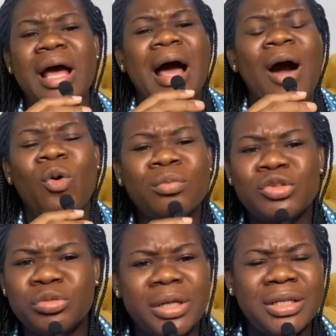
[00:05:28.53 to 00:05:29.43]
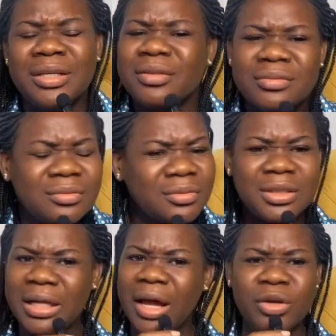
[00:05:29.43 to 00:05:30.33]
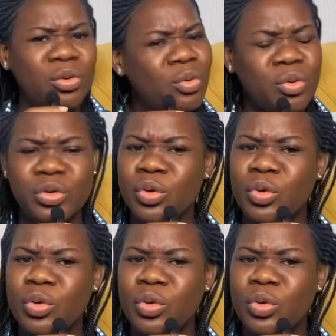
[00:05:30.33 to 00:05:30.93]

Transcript: her home training. Yeah, yo,